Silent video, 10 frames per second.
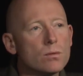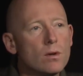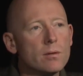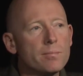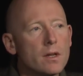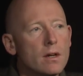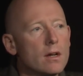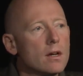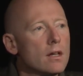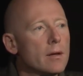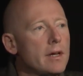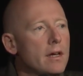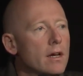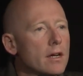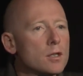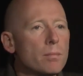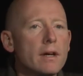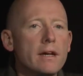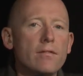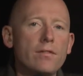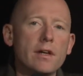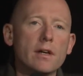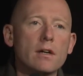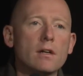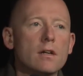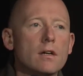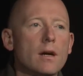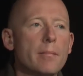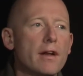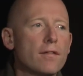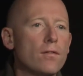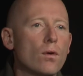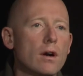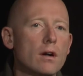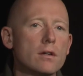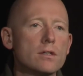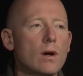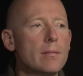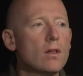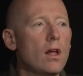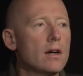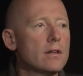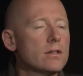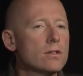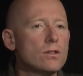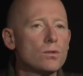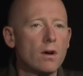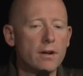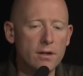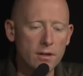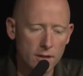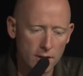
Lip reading: Well, let me explain via a metaphor. So I'm a long-distance runner.